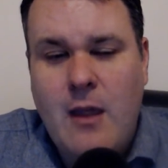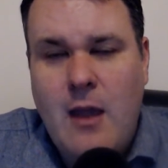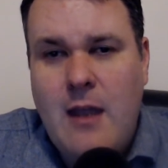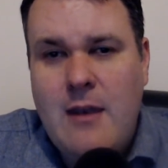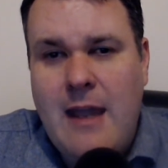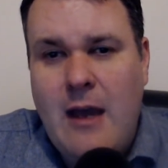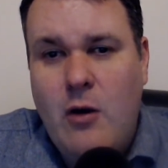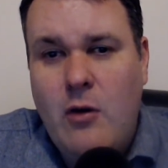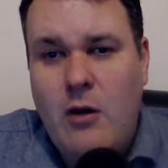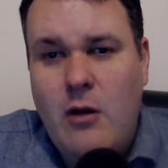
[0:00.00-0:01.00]

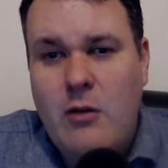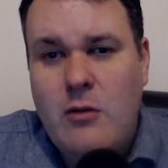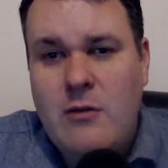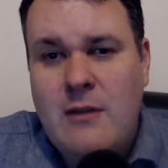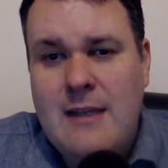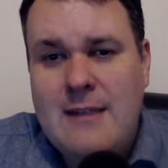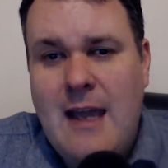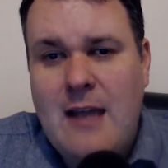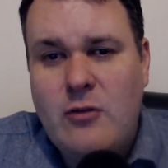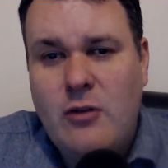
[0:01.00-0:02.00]
Now, these
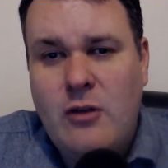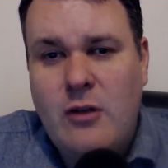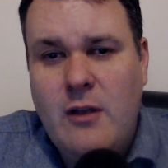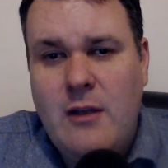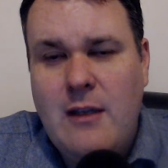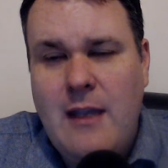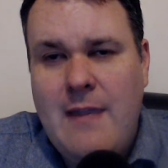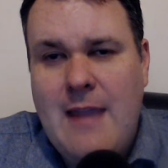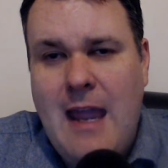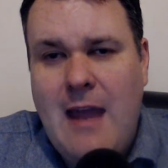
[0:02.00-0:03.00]
guys are good
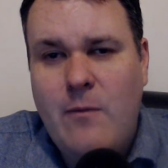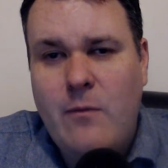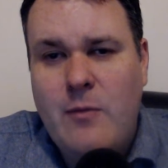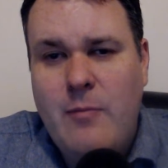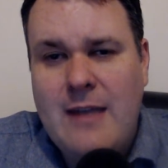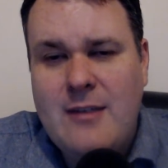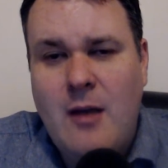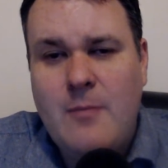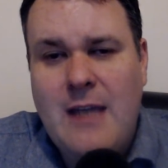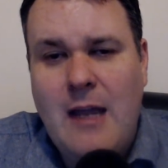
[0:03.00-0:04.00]
and they have the best
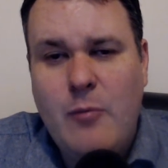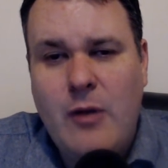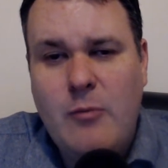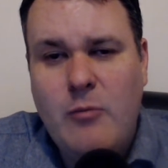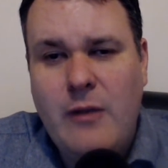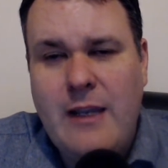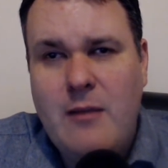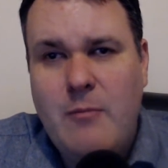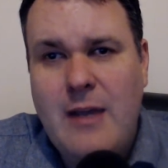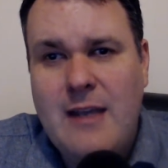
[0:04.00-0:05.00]
uptime, probably
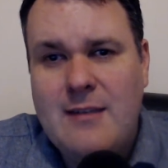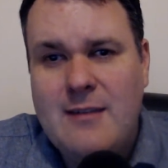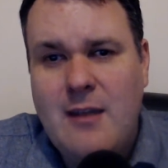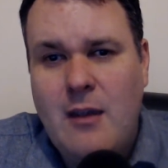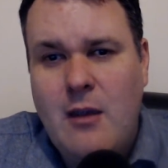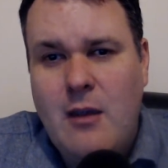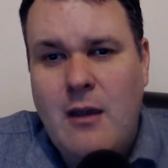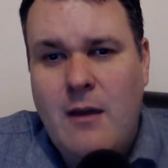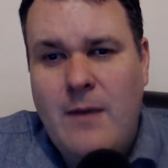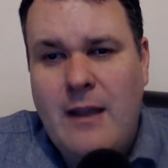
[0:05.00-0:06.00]
the best
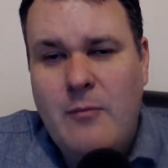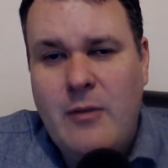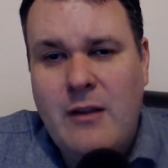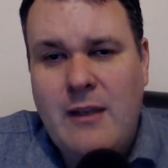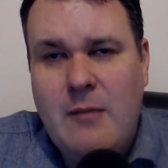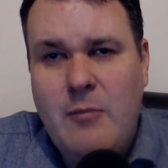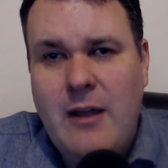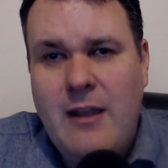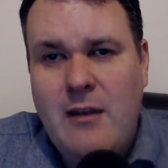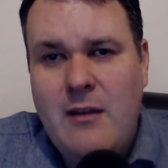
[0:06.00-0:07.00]
availability,
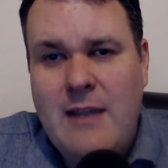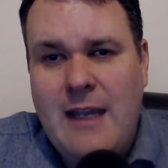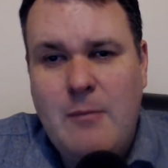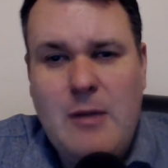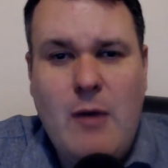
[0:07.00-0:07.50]
but they can be quite